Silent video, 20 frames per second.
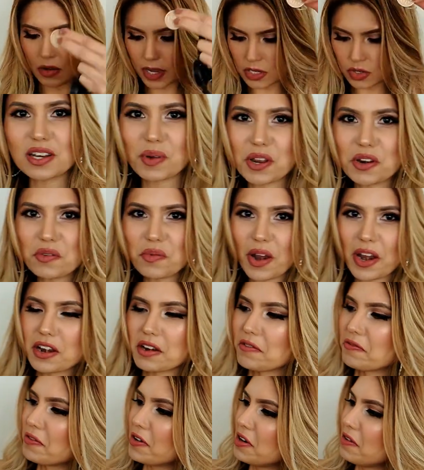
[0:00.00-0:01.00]
and I'm gonna wear
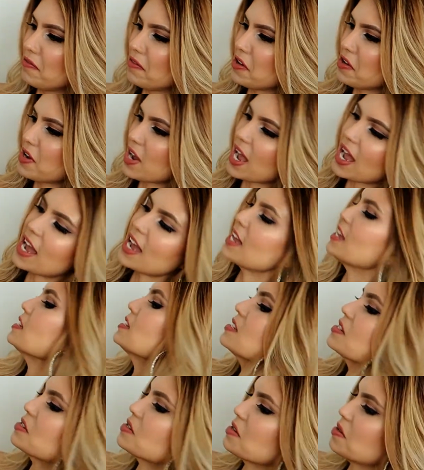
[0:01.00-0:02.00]
it in front of you
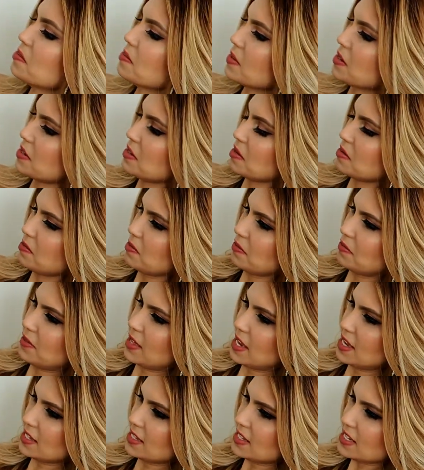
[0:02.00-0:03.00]
guys. So I'm gonna
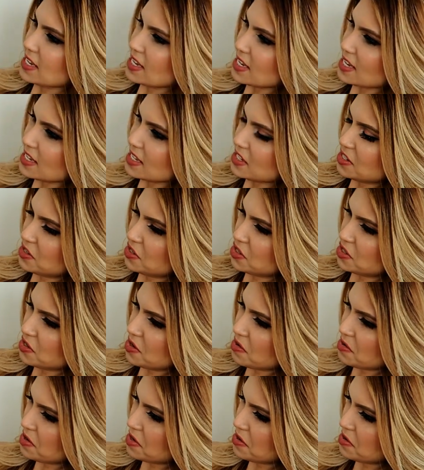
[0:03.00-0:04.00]
move like this to
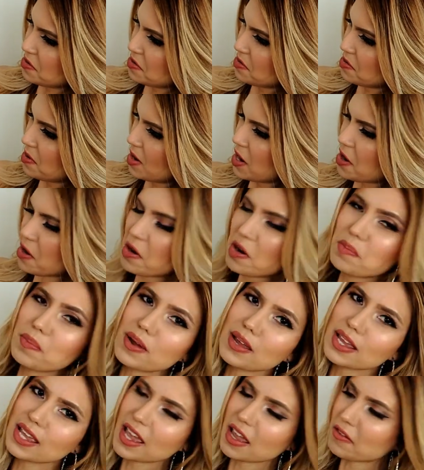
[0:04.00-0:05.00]
show you. I hope
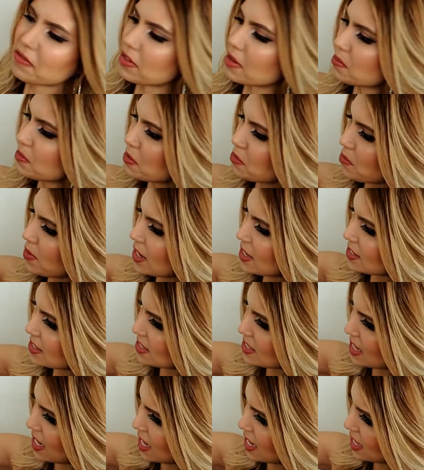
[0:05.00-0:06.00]
I gave them the right
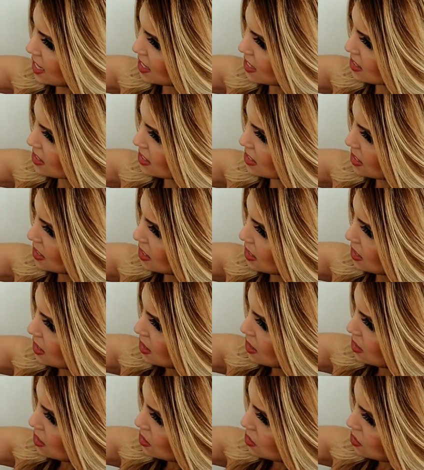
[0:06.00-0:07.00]
size.
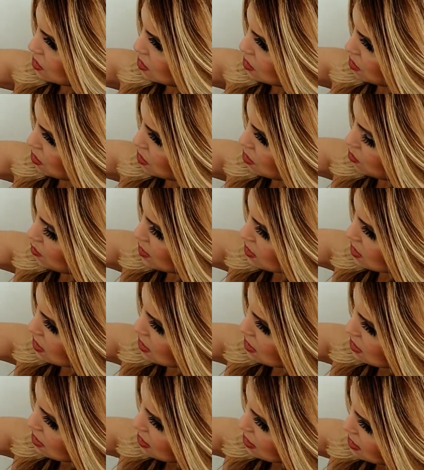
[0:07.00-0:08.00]
So
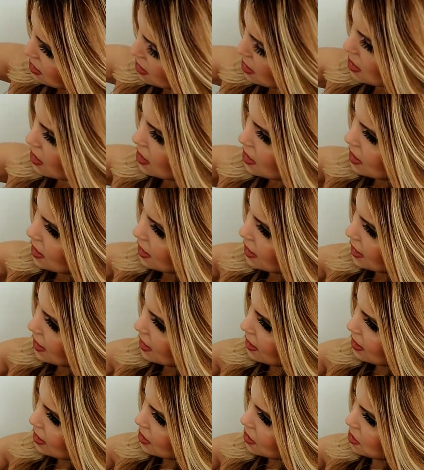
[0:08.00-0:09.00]

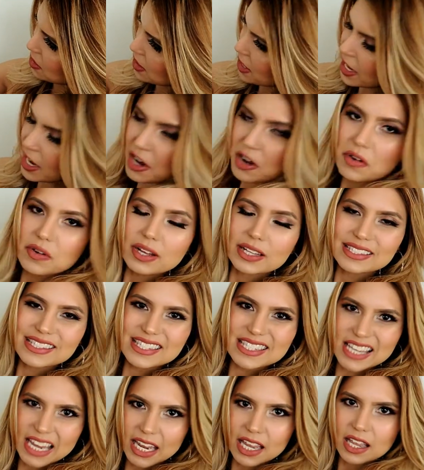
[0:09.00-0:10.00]
you'll hear a
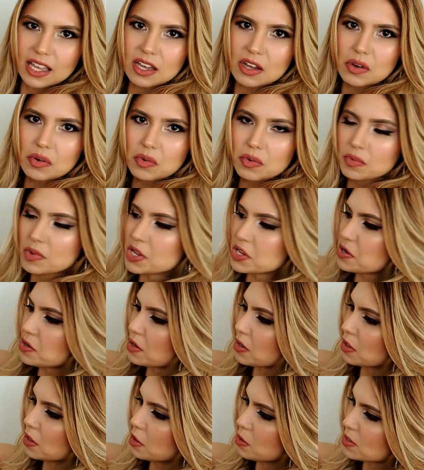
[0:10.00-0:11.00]
tick when
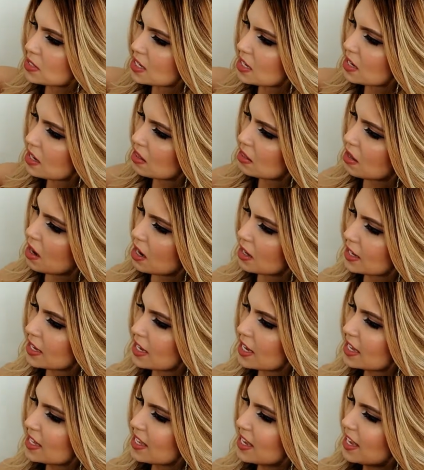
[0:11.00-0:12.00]
you close it and lock
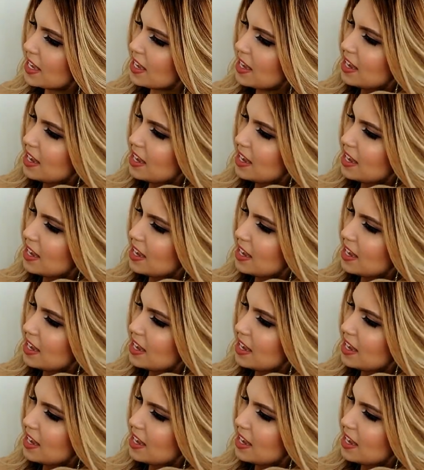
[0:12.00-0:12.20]
it.